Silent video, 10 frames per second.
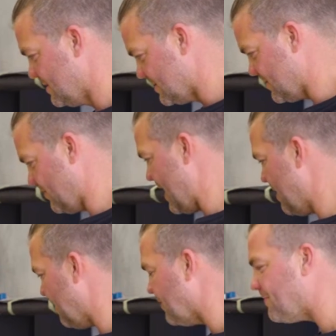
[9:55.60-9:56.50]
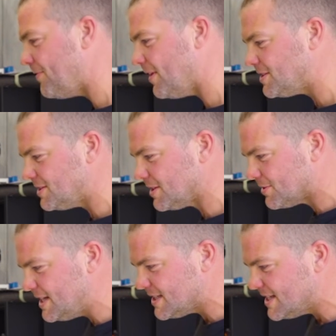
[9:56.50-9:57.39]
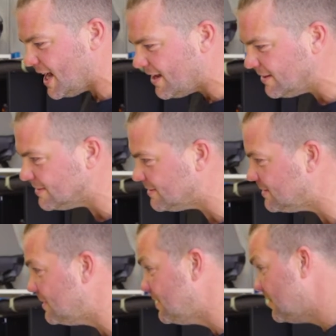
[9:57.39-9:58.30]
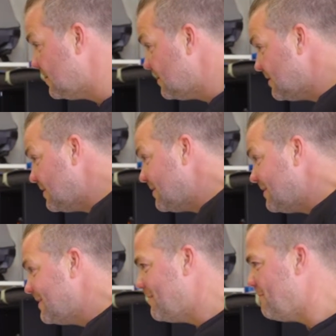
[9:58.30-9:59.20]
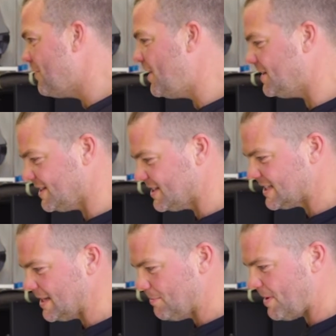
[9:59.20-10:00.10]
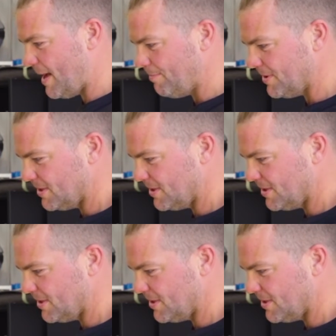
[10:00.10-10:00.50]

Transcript: So we're at about 40 degrees now. Inverter is still pumping.